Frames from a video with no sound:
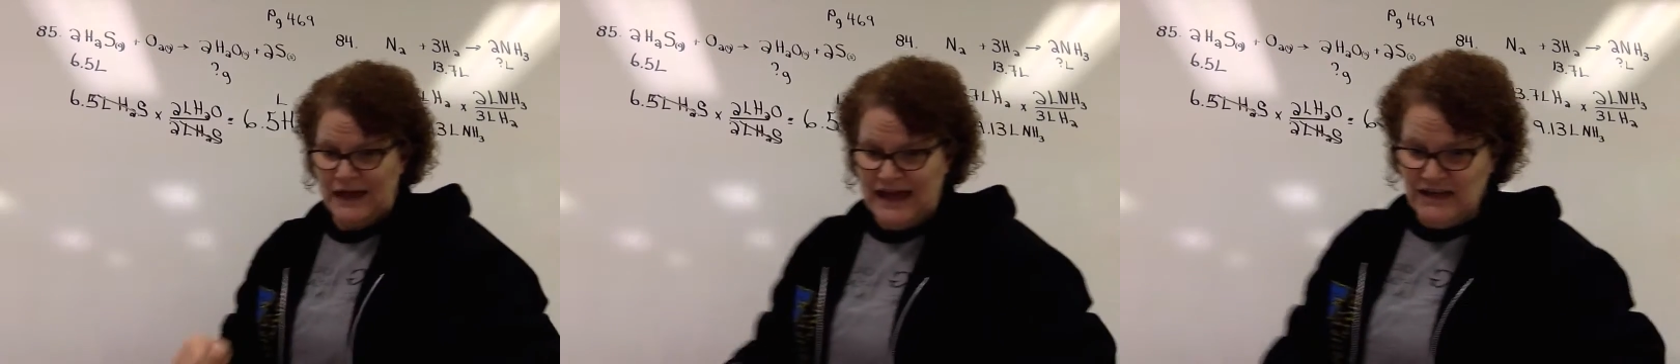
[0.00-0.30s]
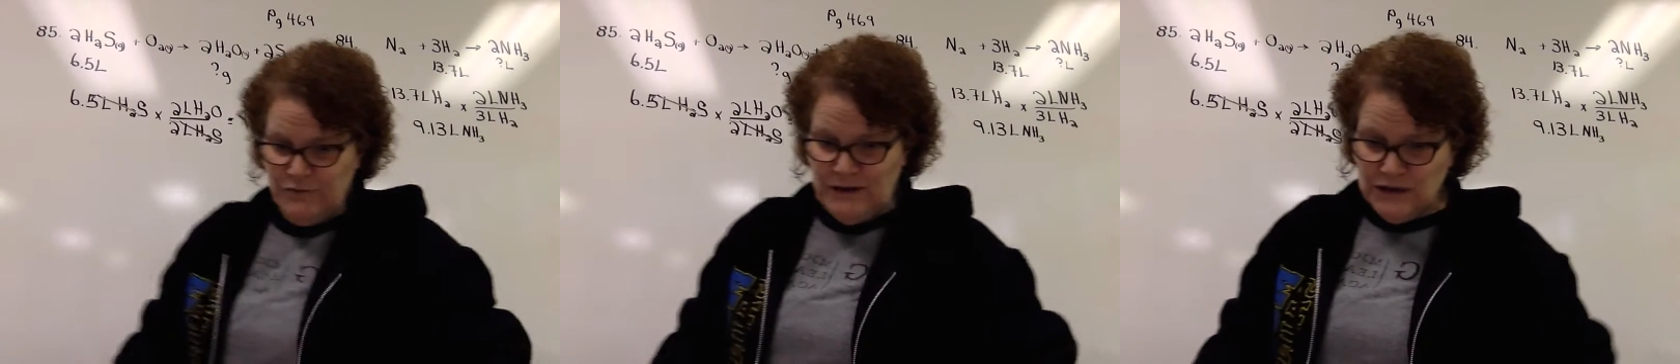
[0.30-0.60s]
And
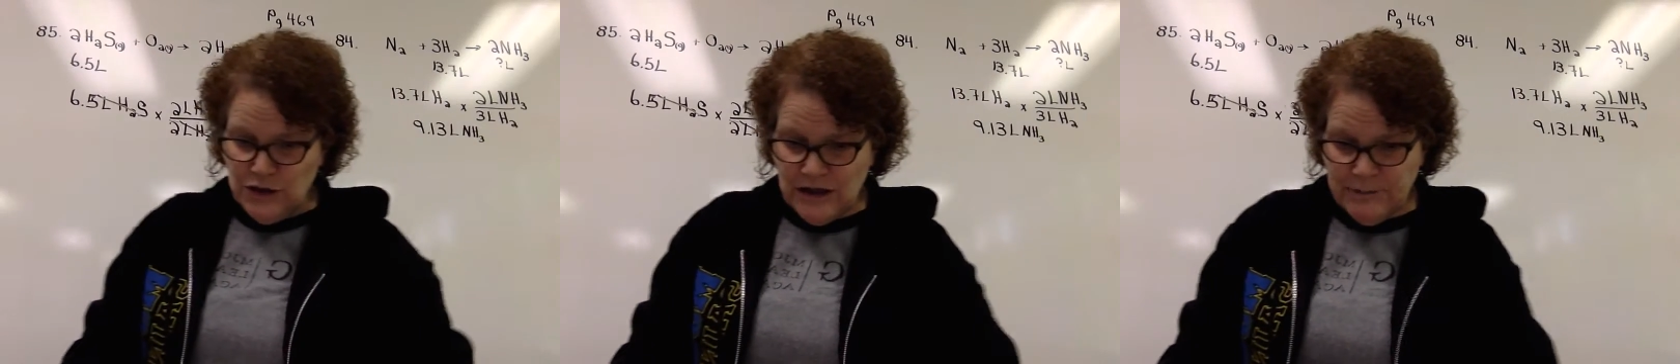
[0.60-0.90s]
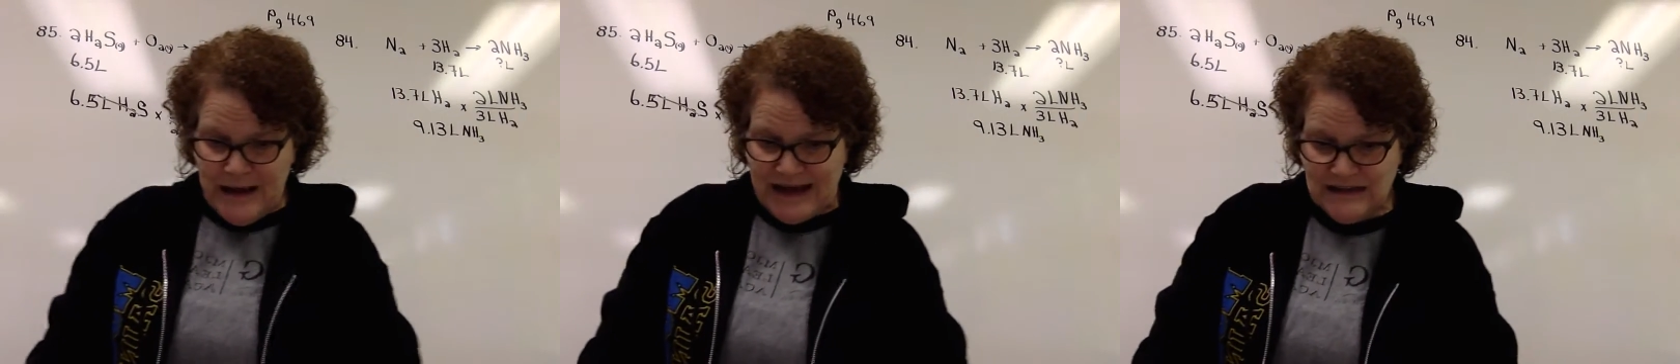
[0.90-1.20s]
if we look
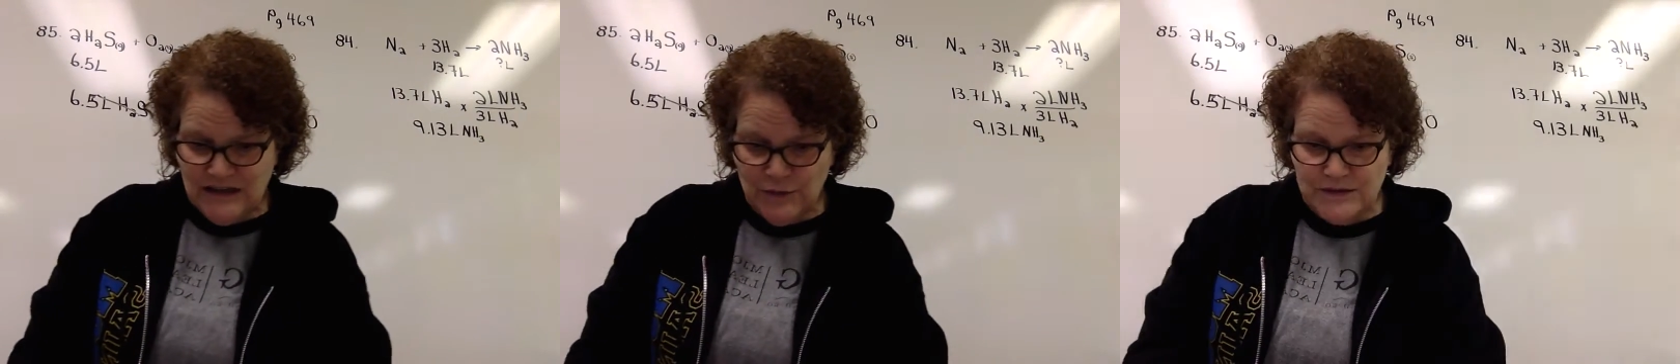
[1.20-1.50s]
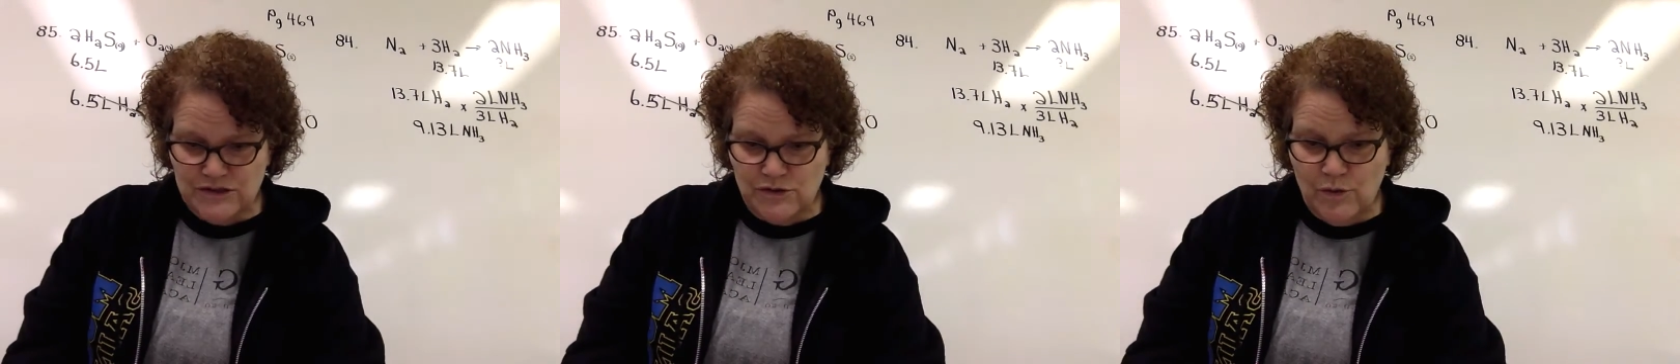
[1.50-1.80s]
back at the
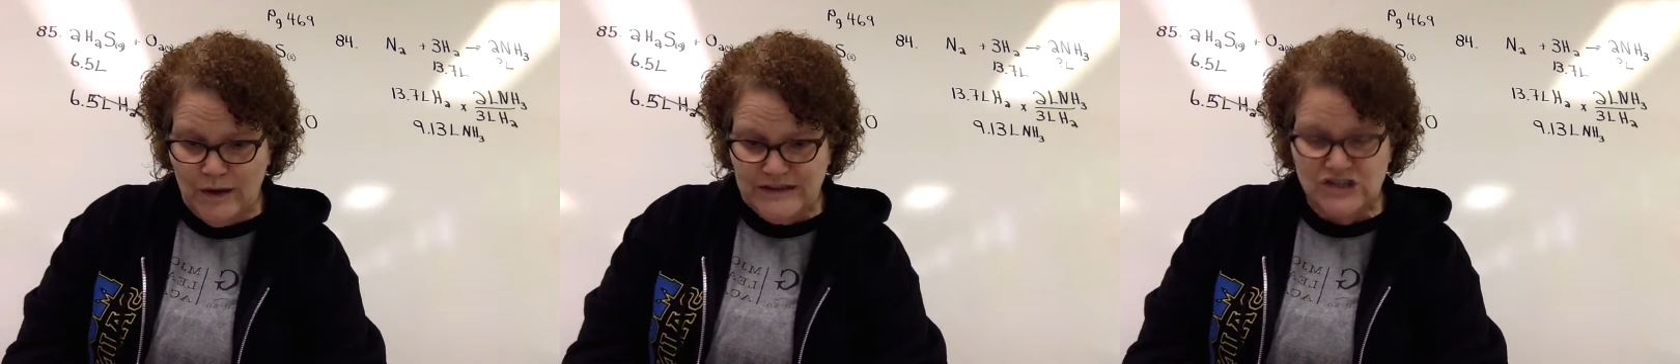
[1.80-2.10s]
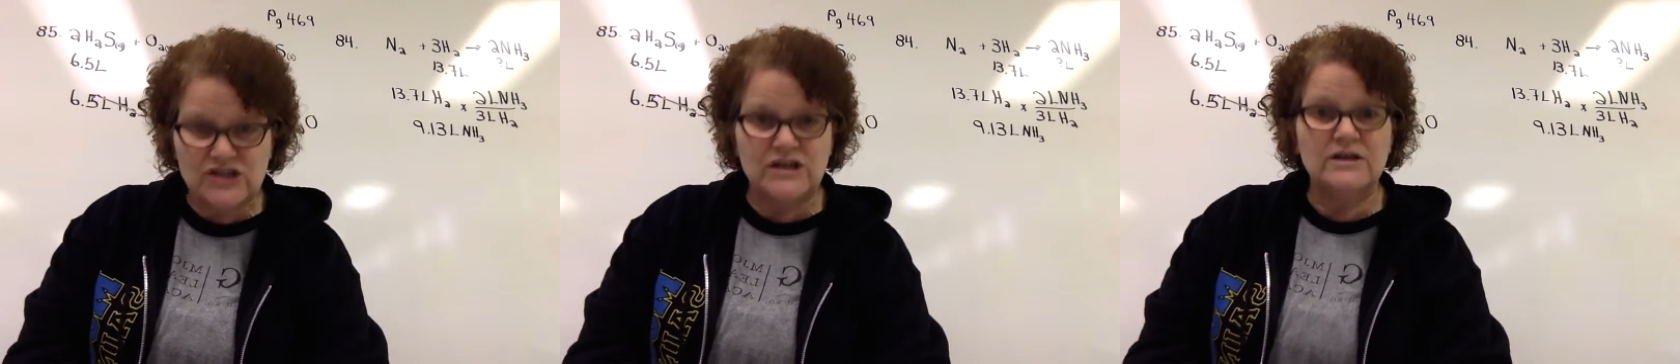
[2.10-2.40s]
original
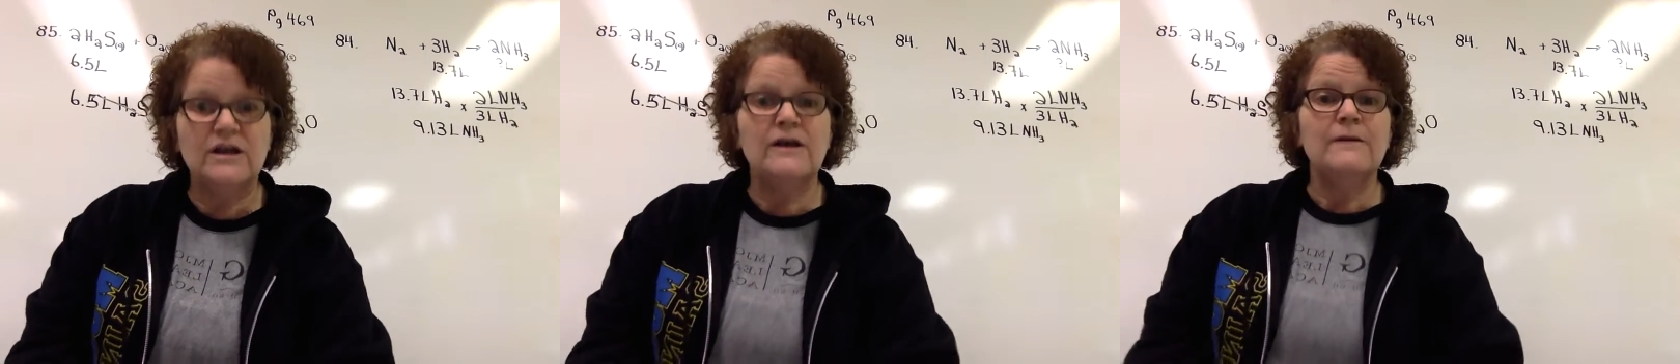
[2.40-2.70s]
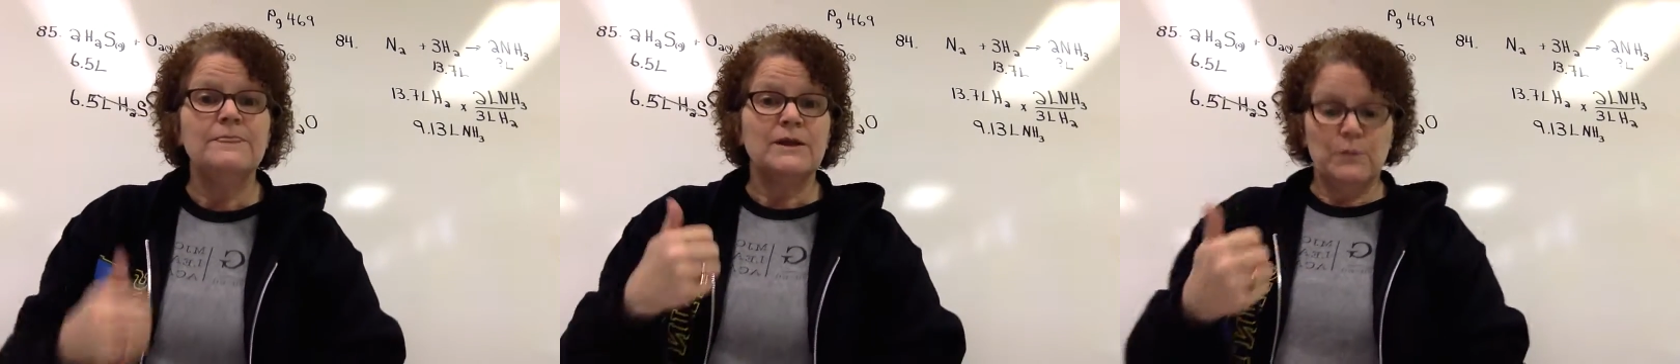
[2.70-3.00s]
question,
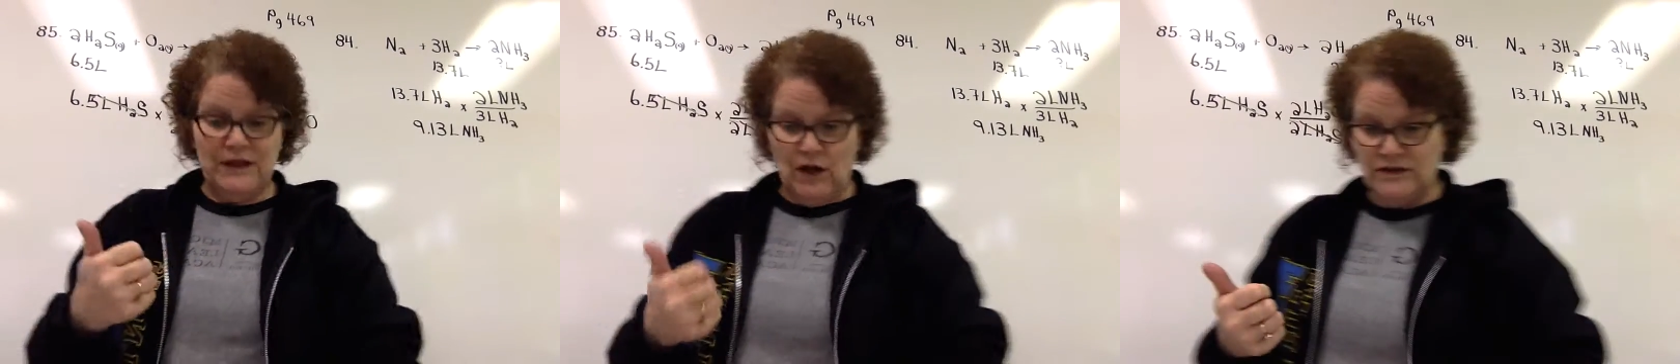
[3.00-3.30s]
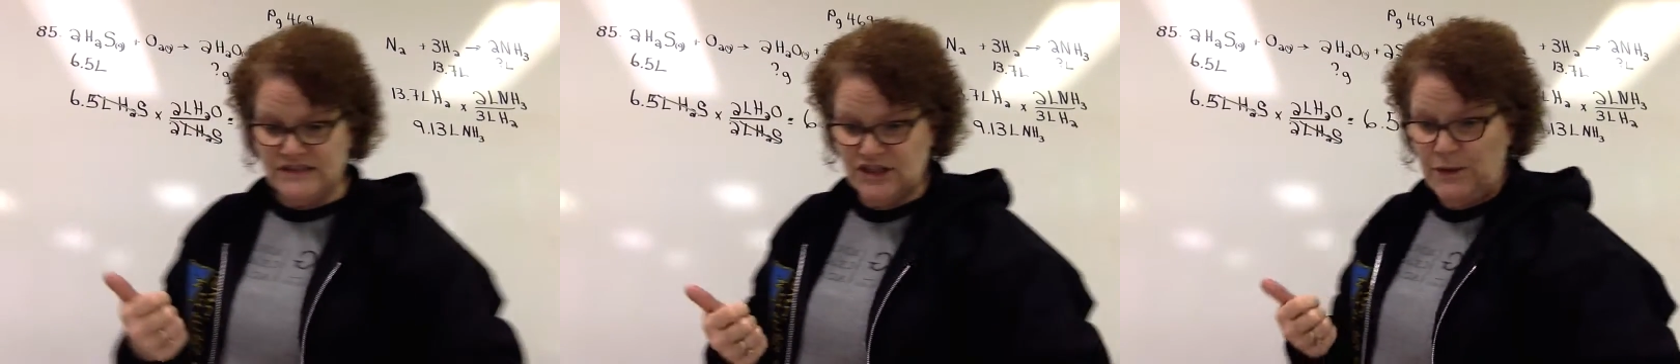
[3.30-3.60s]
we
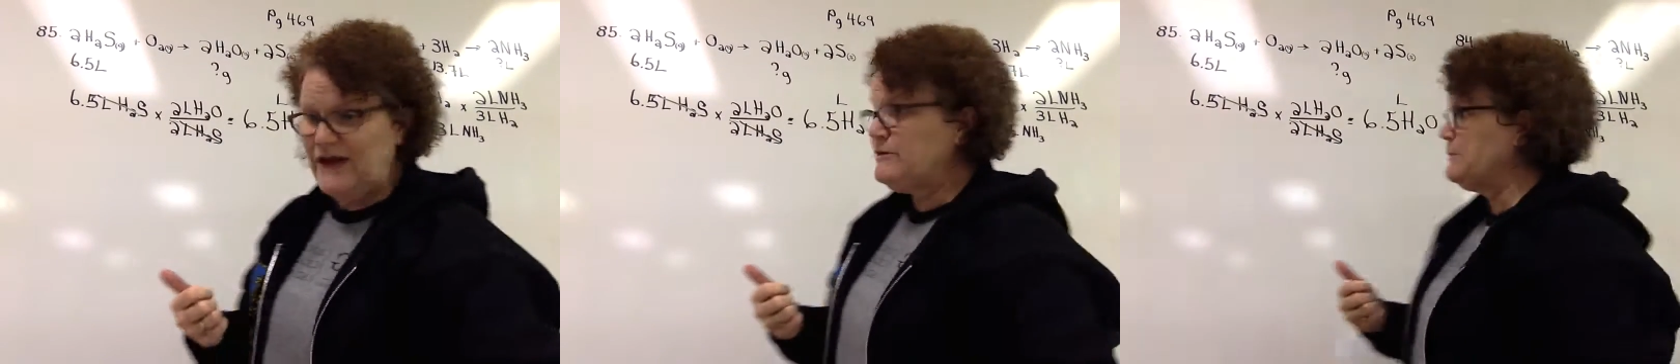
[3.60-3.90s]
also have a